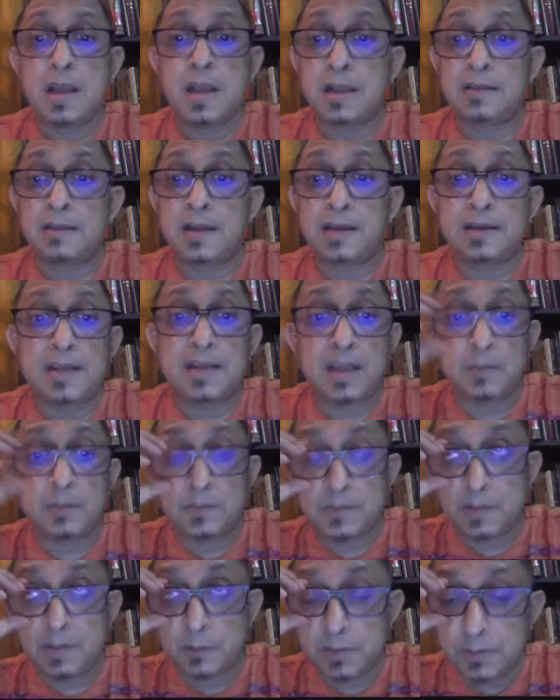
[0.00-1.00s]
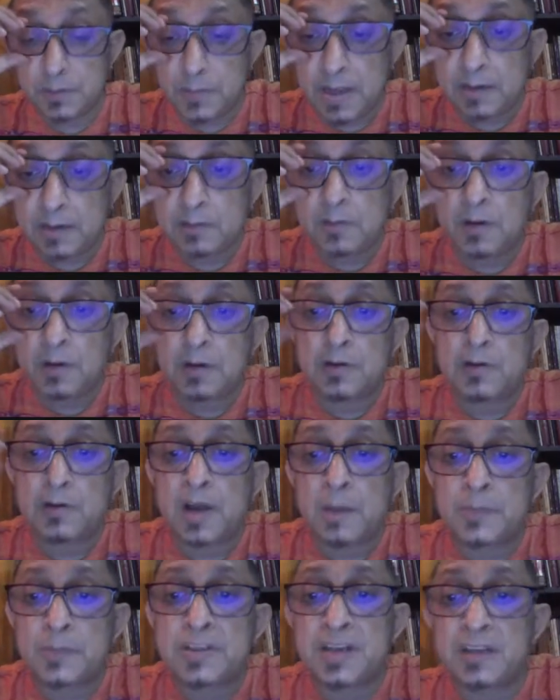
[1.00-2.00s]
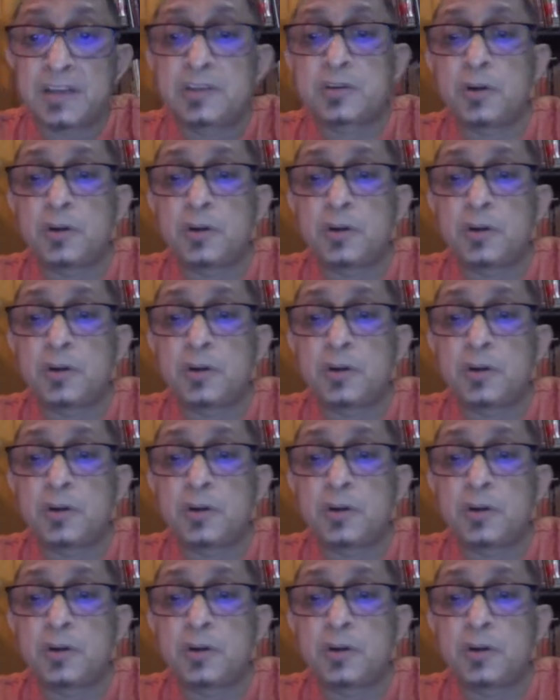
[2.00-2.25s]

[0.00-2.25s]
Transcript: at that time there was a man called Ramchand